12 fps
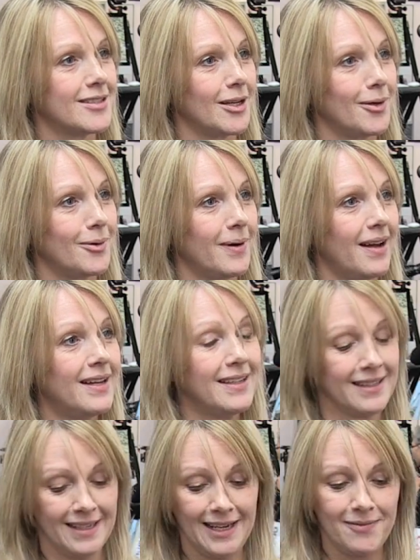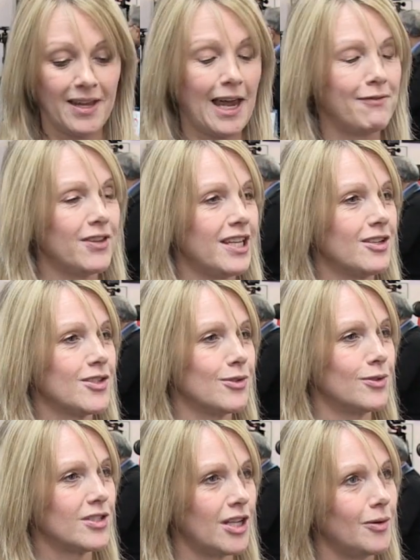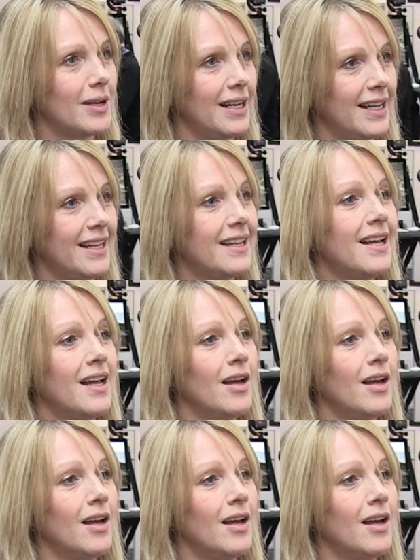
So everything's sourced locally.